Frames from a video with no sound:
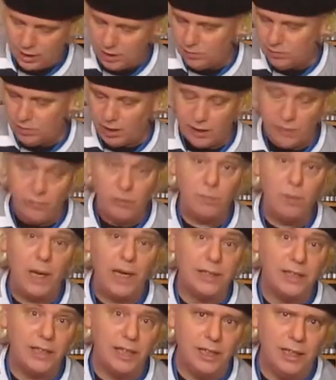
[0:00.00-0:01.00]
whatever,
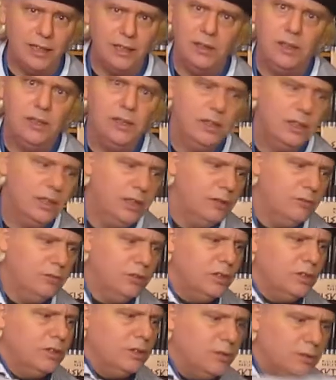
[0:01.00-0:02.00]
back then it
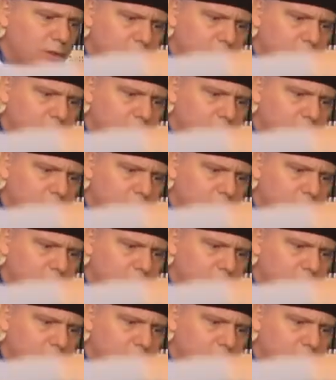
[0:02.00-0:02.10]
was